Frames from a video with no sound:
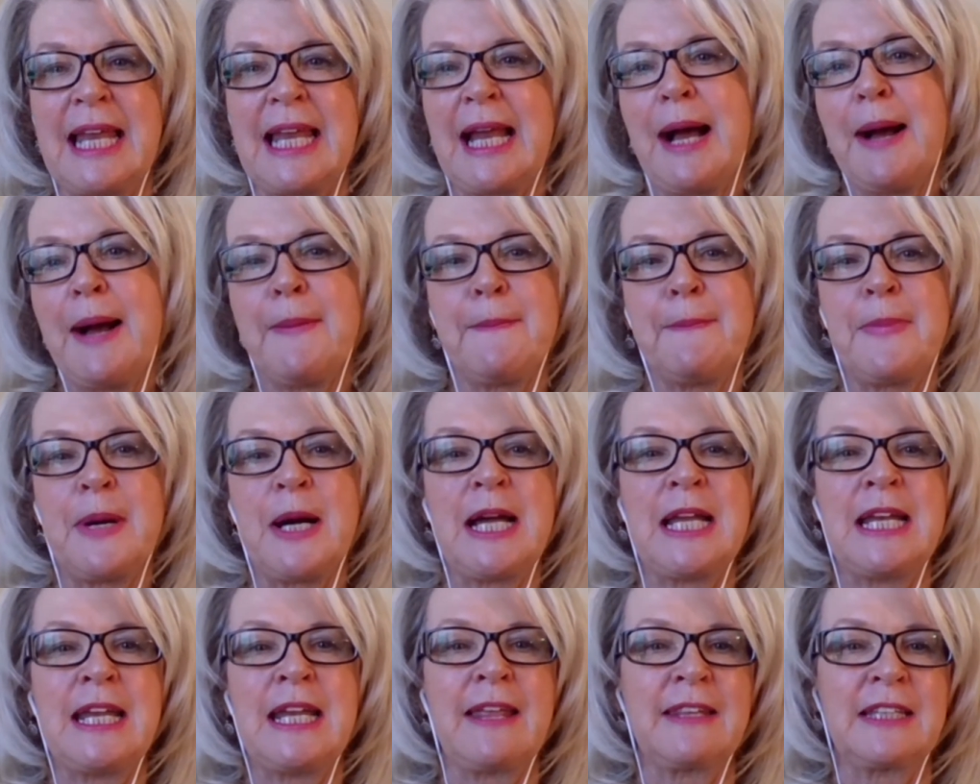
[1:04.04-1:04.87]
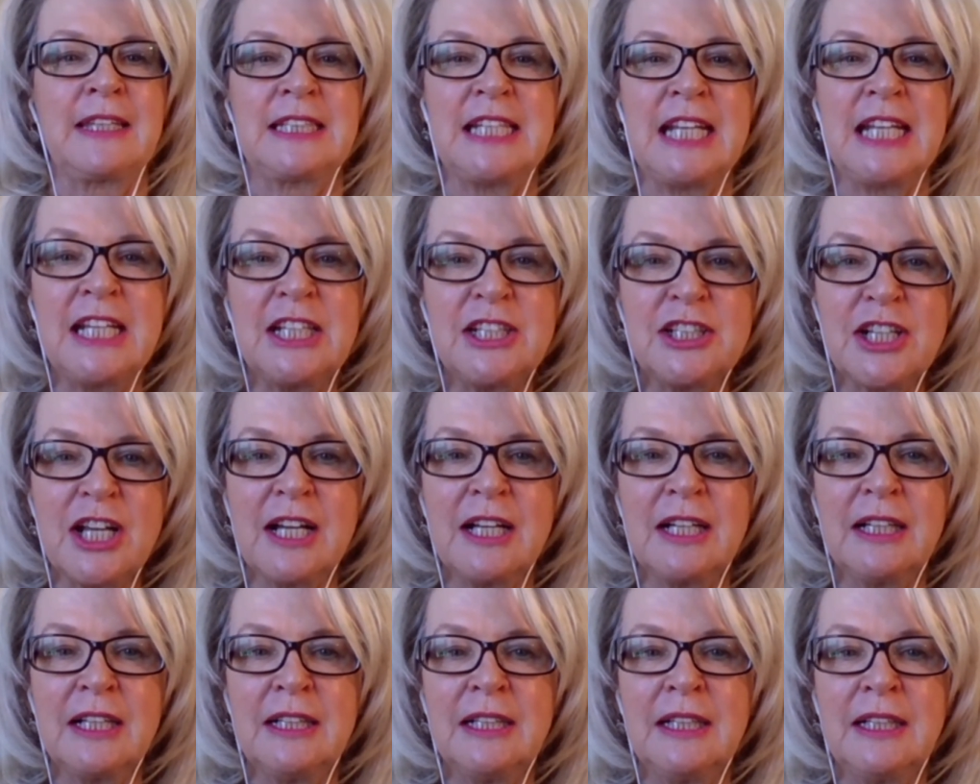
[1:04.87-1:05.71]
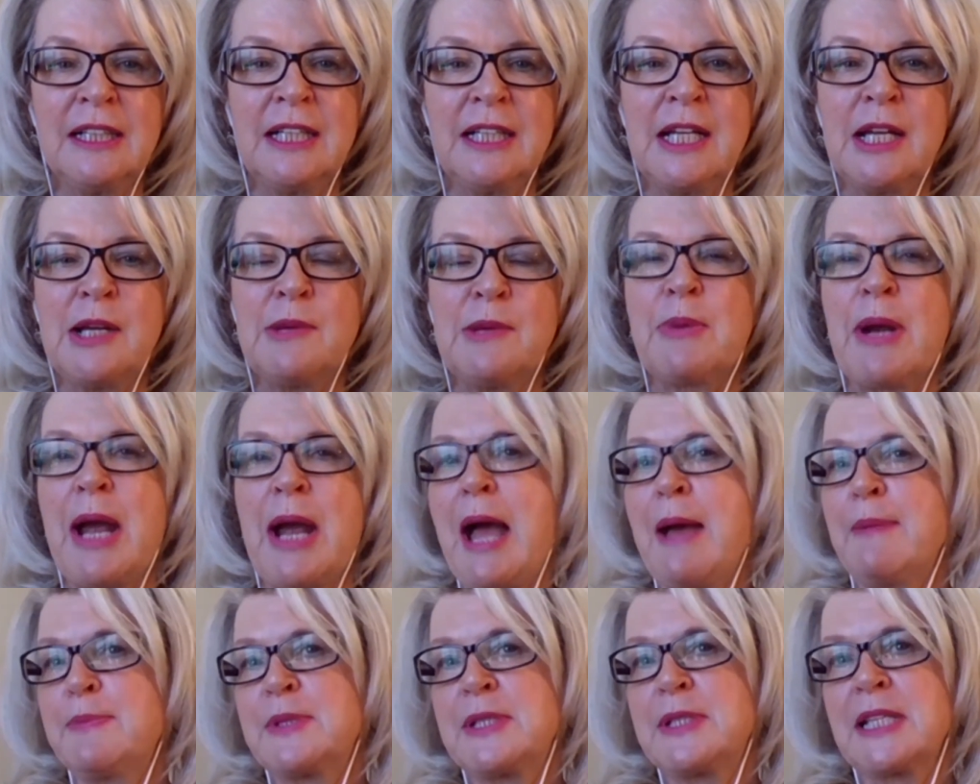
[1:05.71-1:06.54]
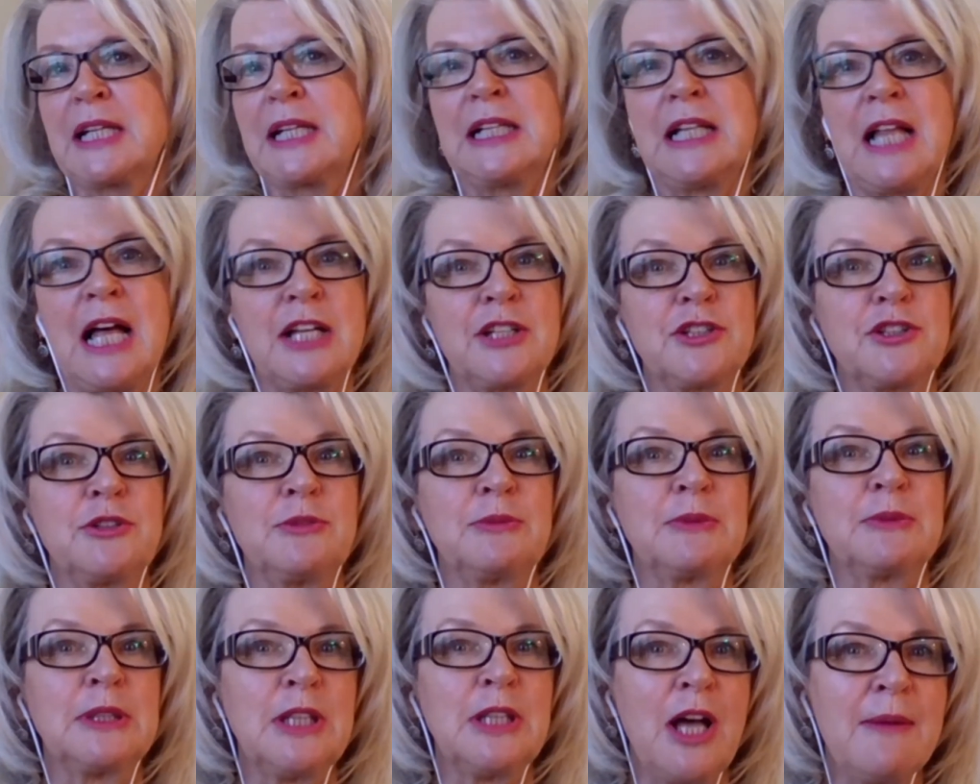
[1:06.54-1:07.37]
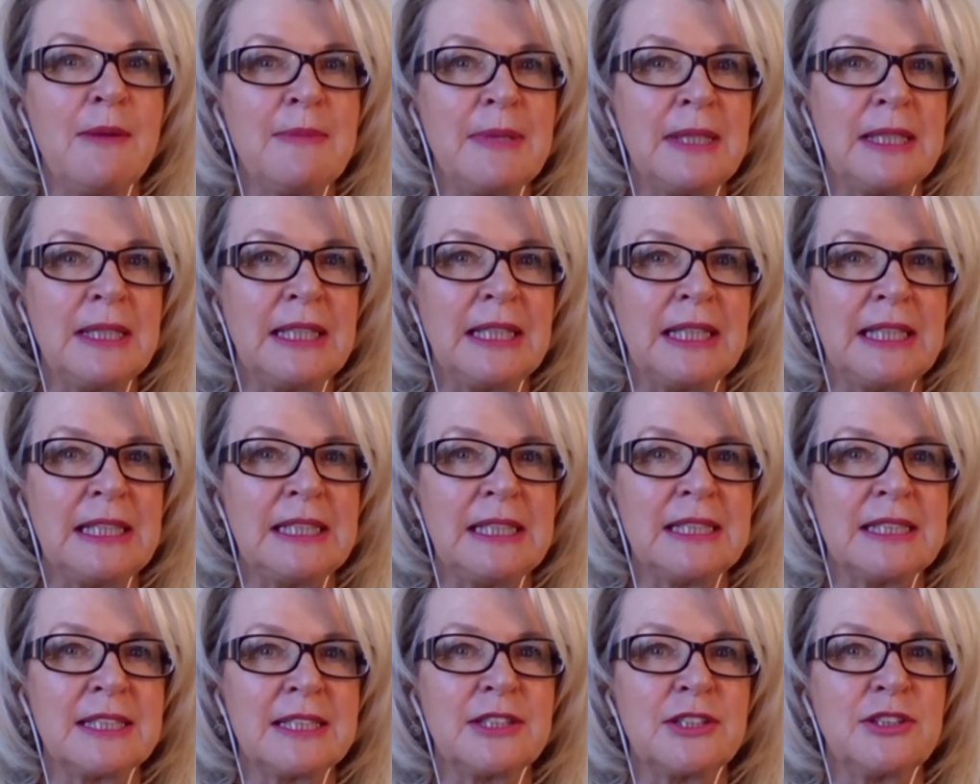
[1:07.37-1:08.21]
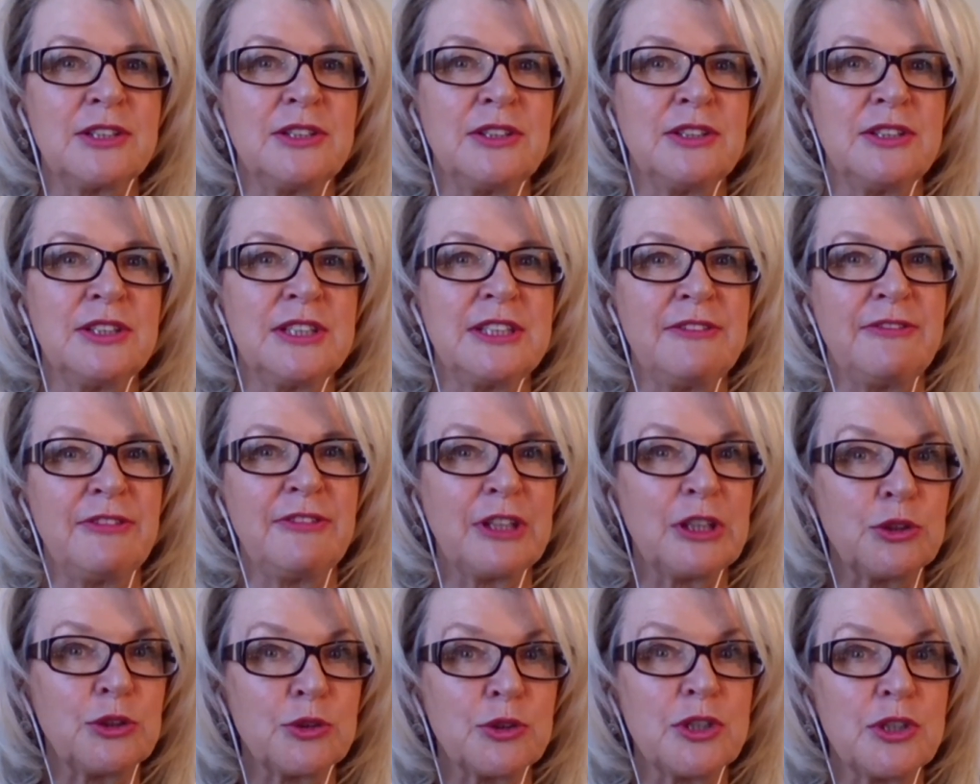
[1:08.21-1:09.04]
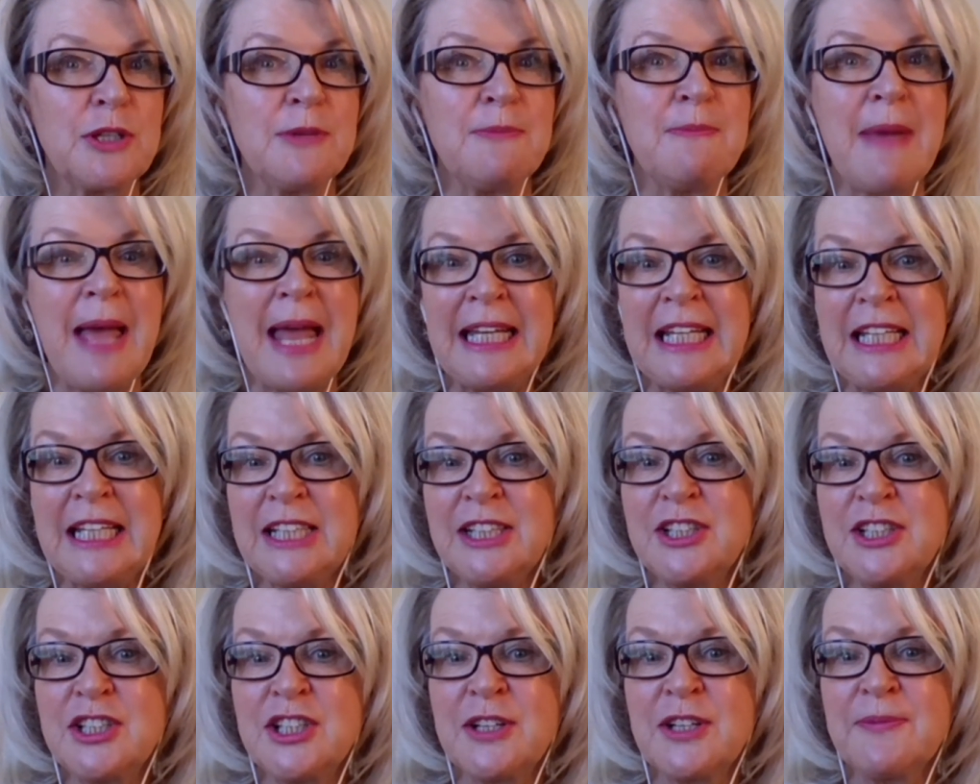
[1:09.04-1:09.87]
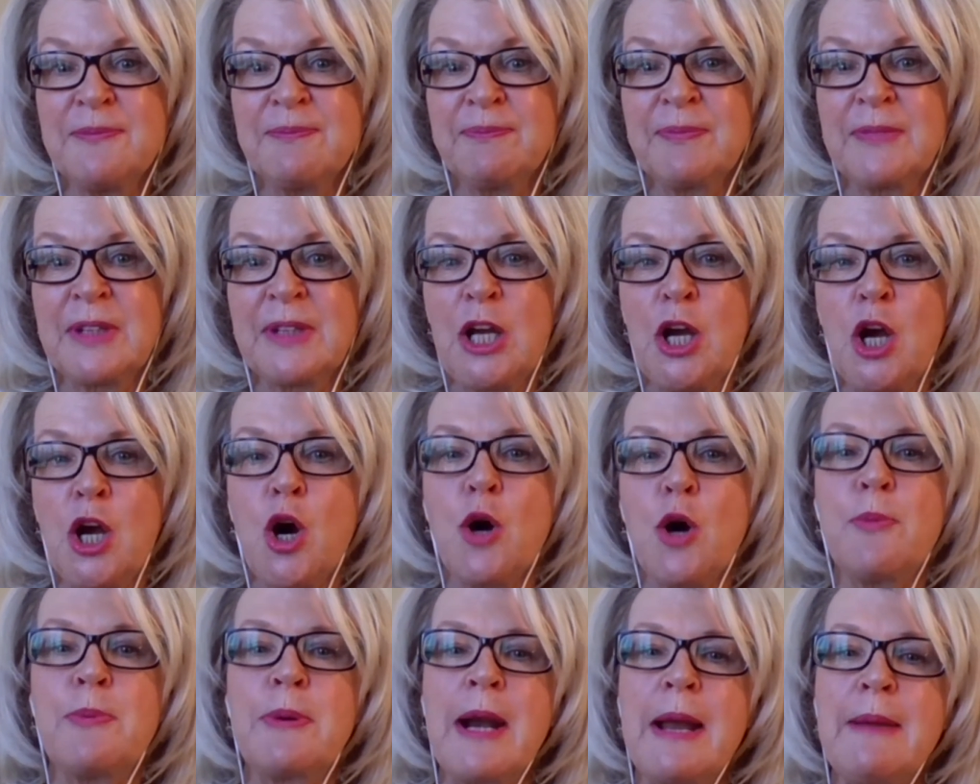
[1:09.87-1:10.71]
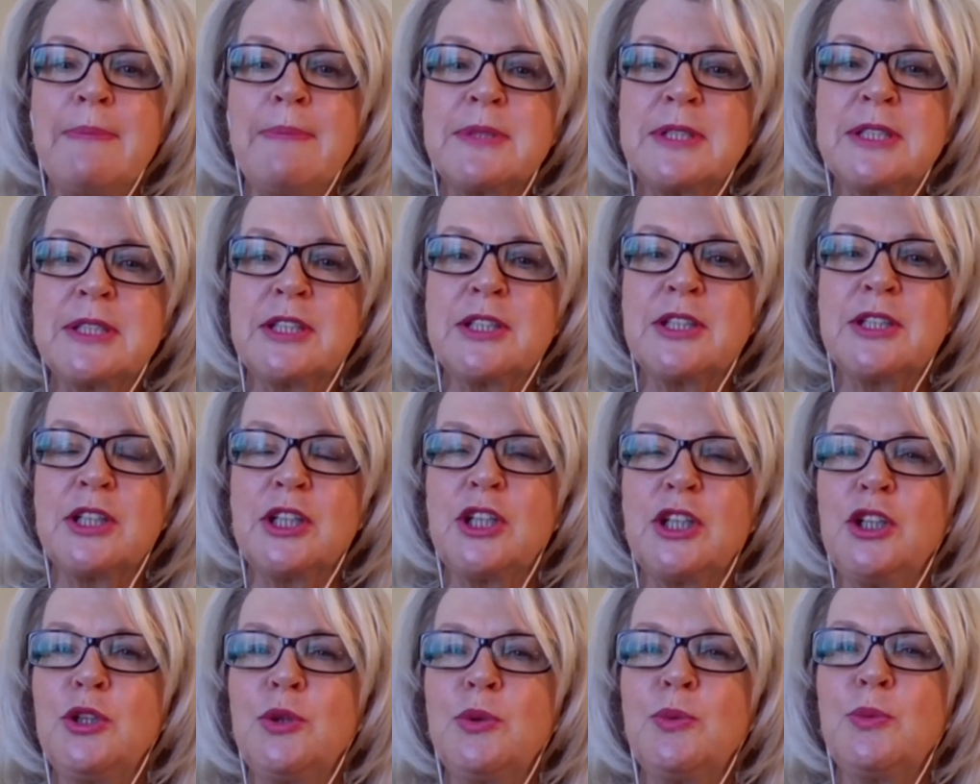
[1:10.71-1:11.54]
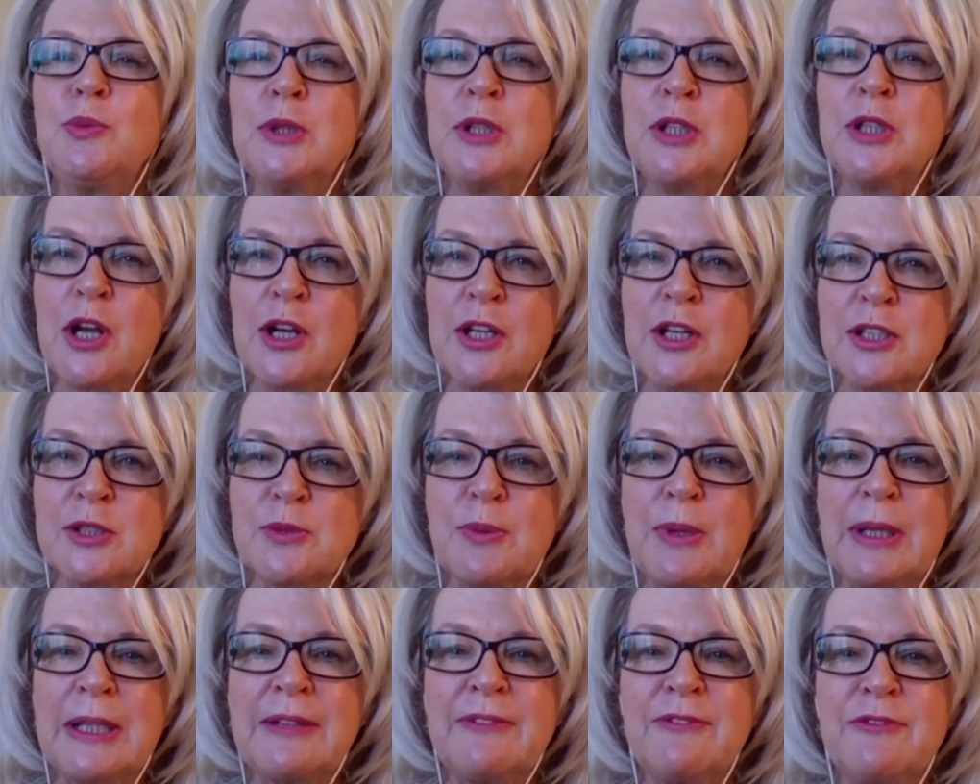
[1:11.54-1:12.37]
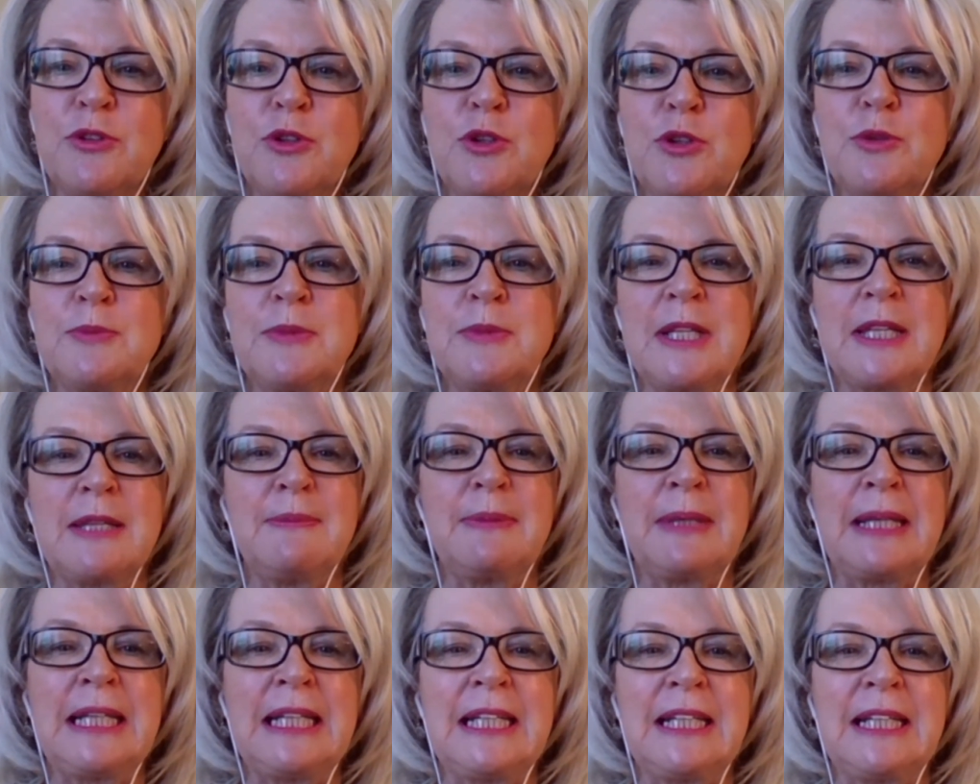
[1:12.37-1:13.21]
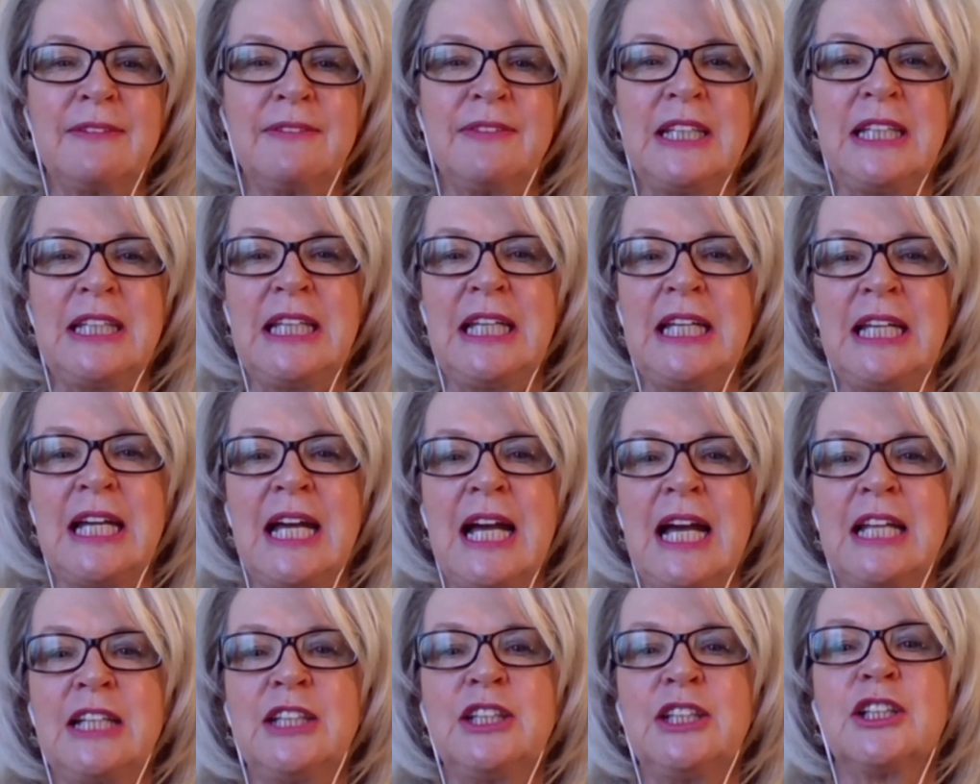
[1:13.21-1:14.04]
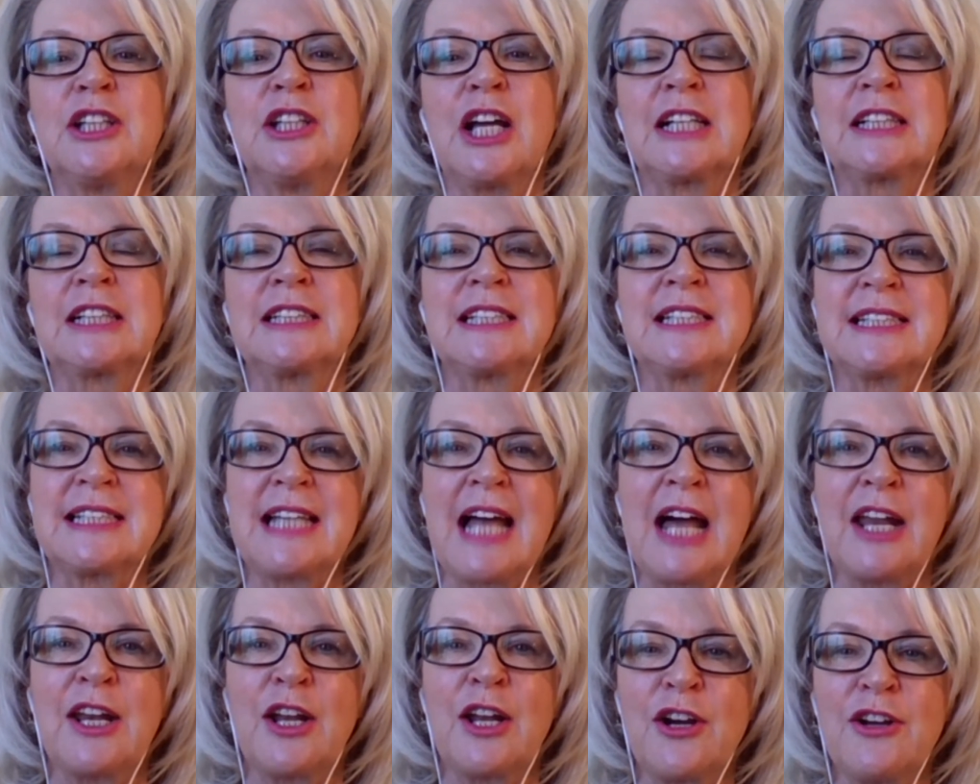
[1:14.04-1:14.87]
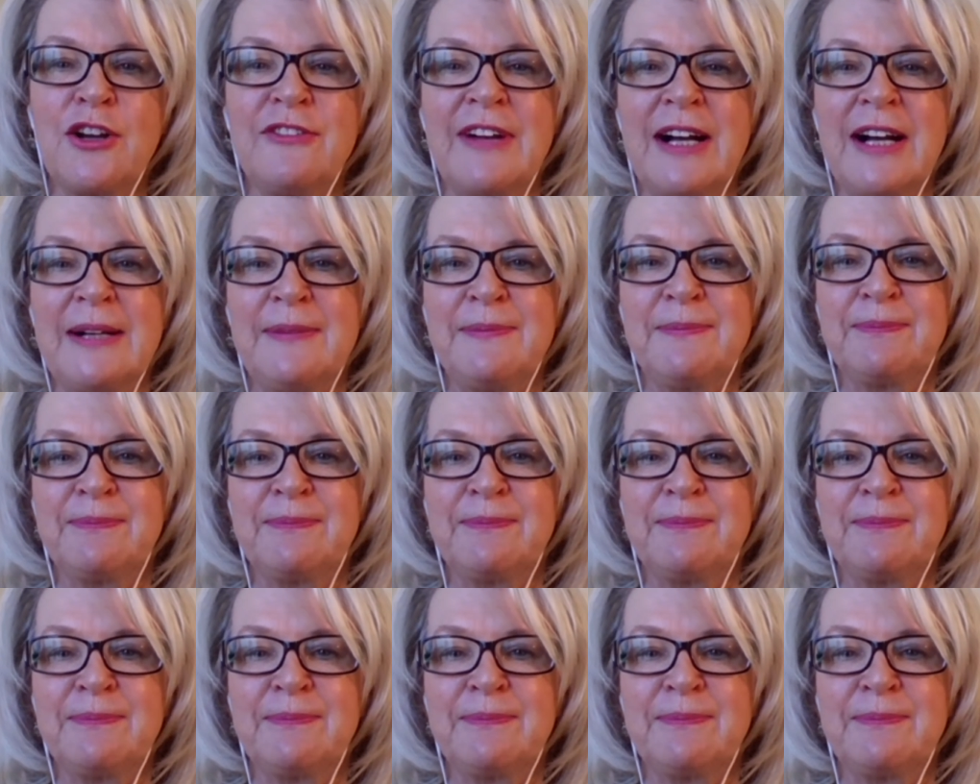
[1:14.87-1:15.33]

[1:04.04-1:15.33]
up by another teacher. Perhaps the classroom climate is difficult to manage. Or perhaps you were not as well informed at the beginning of the year and you'd like to start over